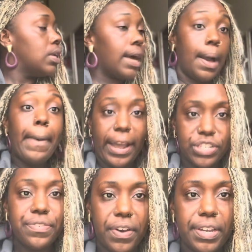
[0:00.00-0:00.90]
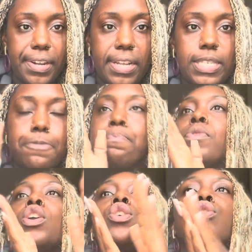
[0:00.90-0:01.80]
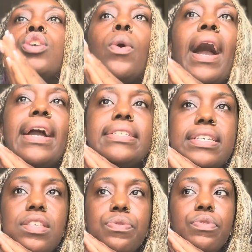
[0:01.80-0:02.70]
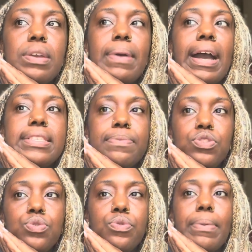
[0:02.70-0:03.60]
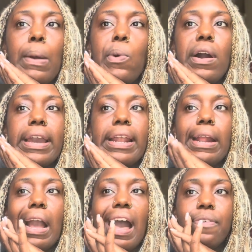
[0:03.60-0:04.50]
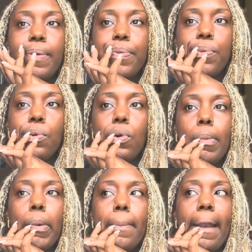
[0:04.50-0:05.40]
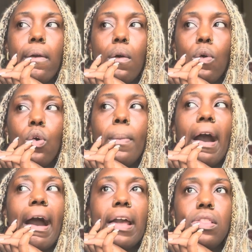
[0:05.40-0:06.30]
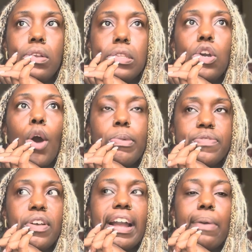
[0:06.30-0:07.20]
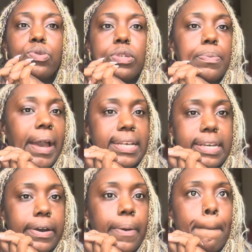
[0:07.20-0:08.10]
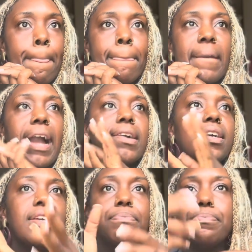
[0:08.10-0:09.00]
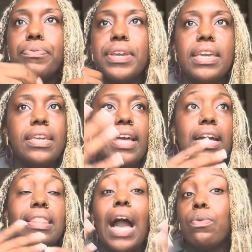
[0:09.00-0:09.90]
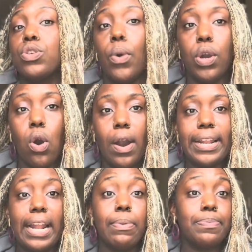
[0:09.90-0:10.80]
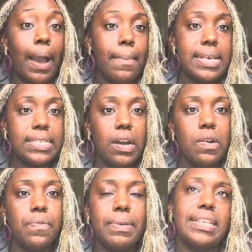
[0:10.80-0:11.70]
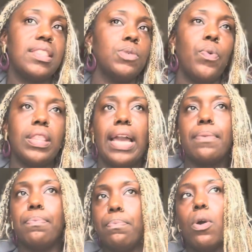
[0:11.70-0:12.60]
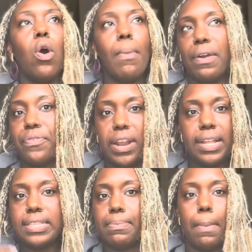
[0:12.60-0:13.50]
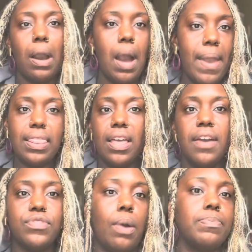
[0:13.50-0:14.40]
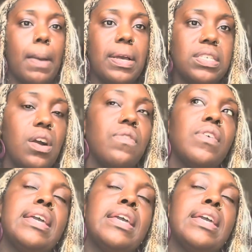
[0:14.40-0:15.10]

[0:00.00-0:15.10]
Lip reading: I'm actually fucking nuts. So I attempted to do the 3-mile walk, and then halfway through on my way back home, I literally almost felt I was going to pass out. I couldn't breathe. A lot was going on, and I was by myself because at this point, all my friends and my mom had left, so I was by myself.